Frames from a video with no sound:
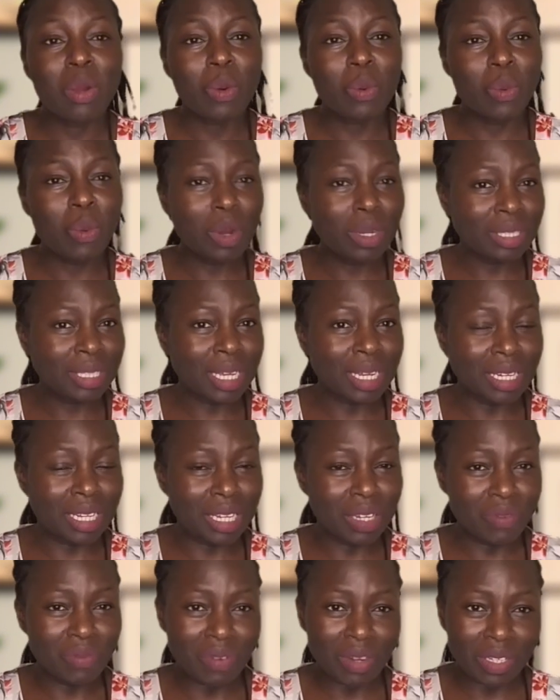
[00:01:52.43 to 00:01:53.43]
What's an
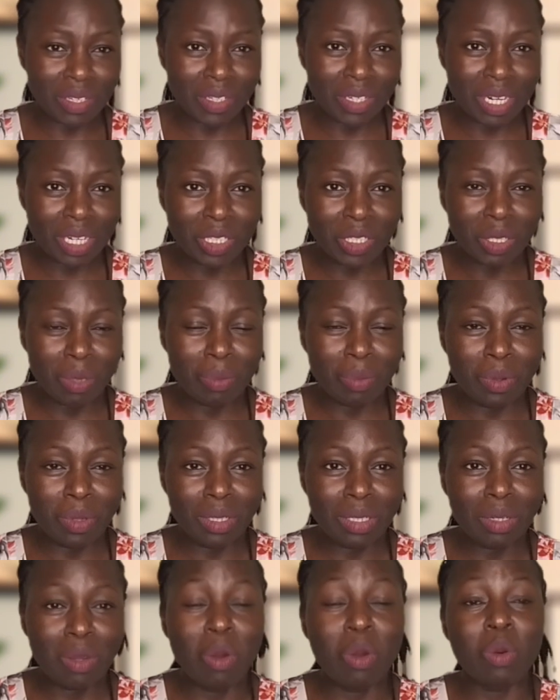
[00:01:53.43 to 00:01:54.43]
infrastructure bond,
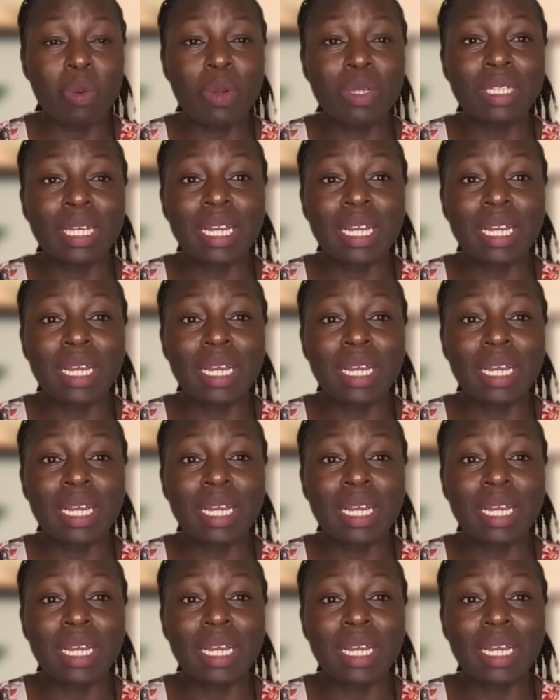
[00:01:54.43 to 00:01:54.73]
or what